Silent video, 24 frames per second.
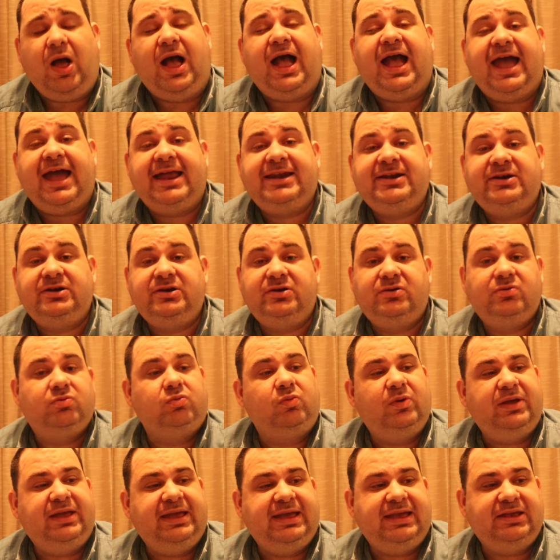and
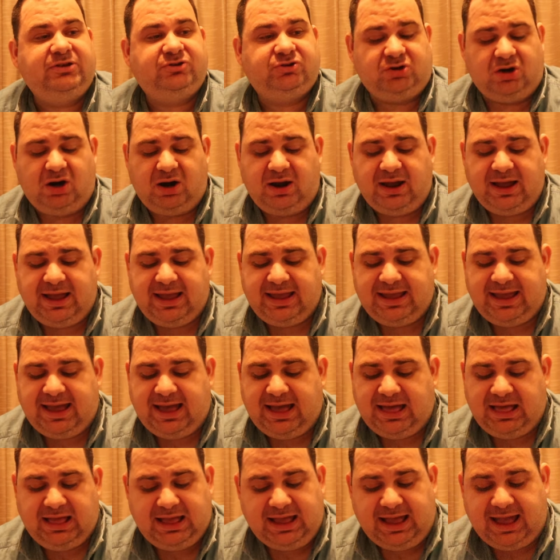we try
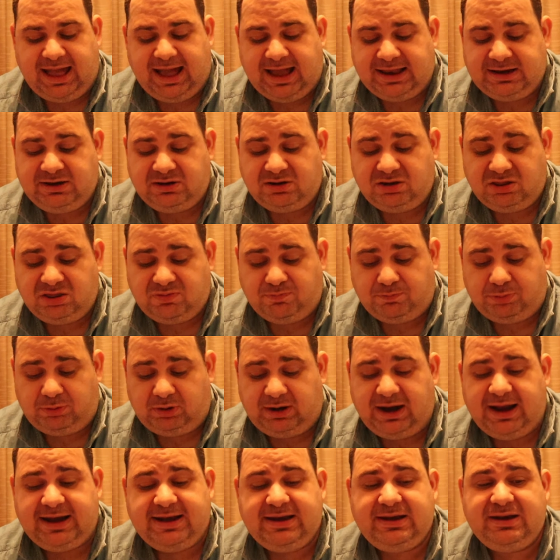and
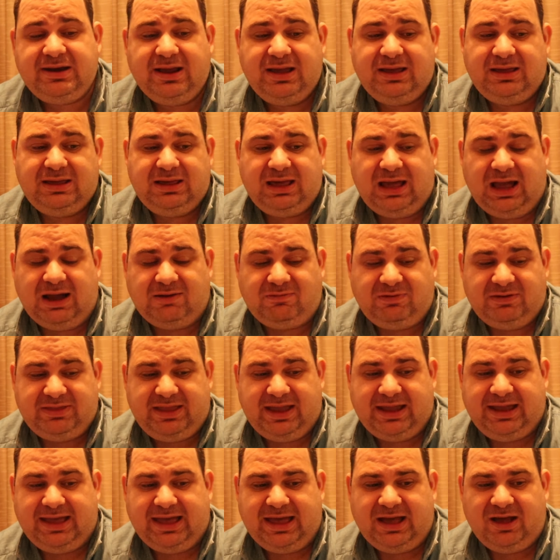spread
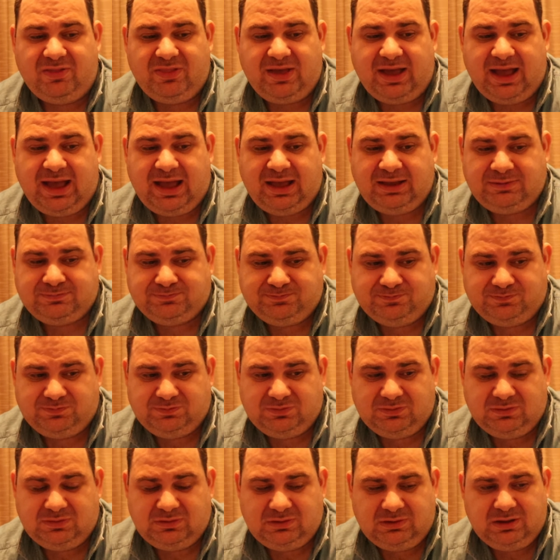everything out there.
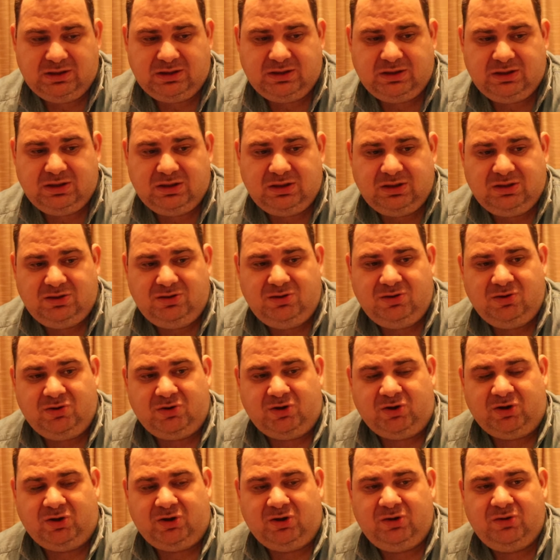You
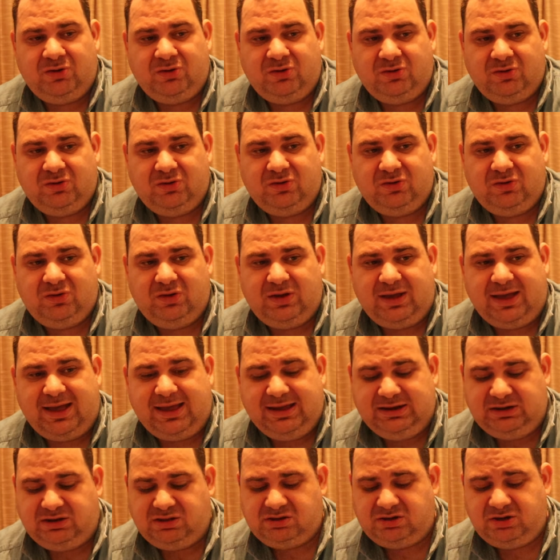know,
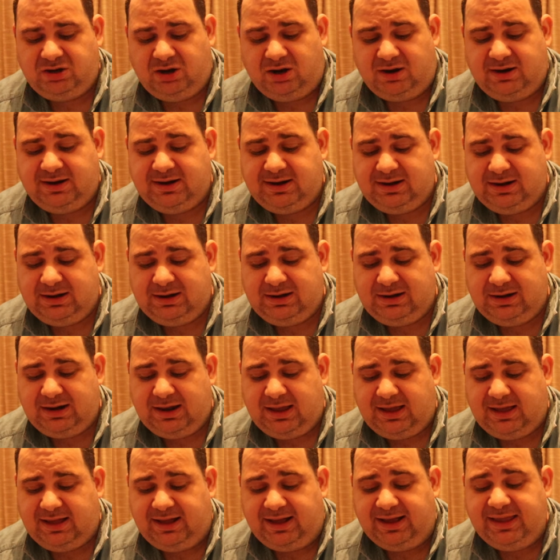it's not
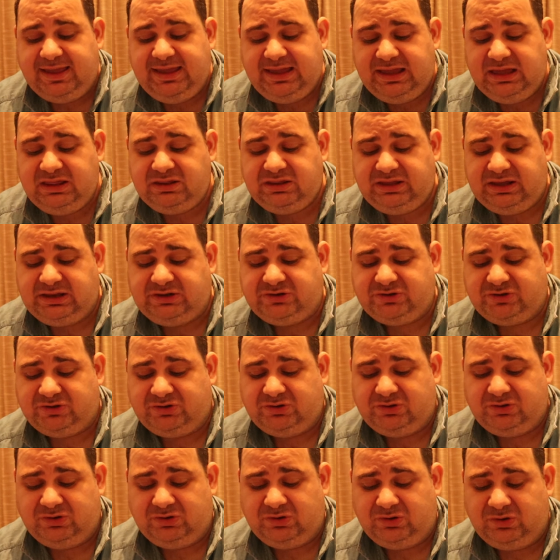easy to
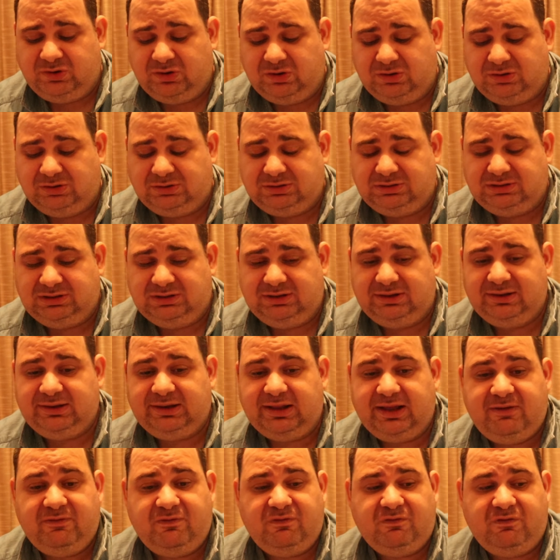
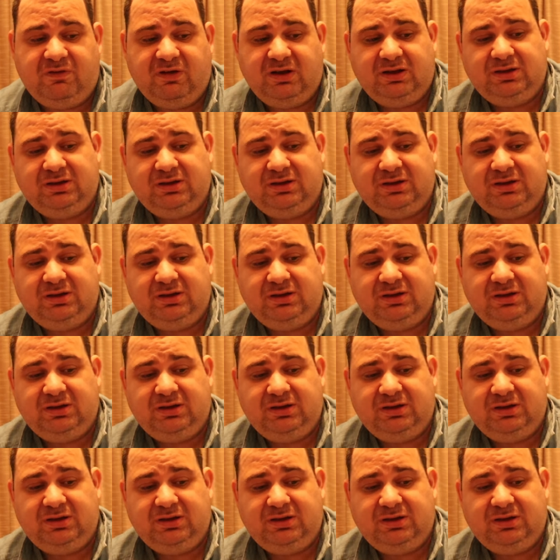live